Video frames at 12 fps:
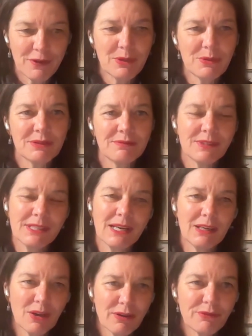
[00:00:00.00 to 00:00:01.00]
field and
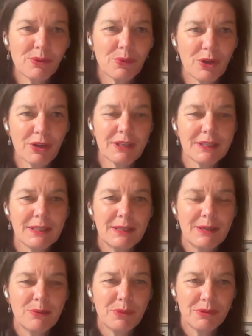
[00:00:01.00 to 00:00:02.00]
done a lot of the work
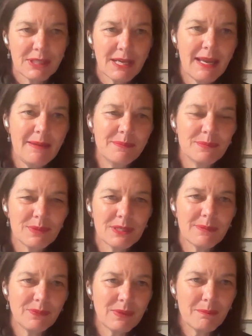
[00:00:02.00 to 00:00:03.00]
with
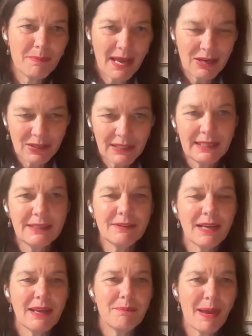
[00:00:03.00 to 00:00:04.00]
teams manually
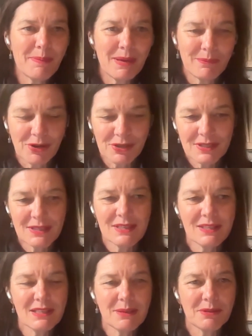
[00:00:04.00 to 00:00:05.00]
and mapping
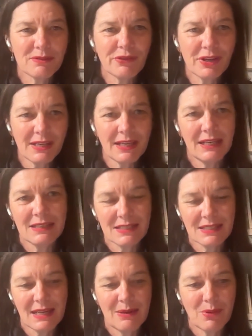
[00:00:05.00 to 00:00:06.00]
processes, I was very keen to
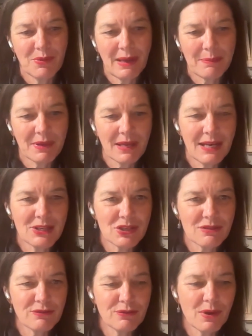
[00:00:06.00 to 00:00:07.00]
see what the
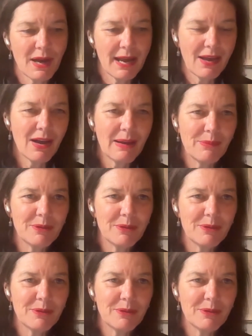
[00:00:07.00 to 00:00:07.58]
application for AI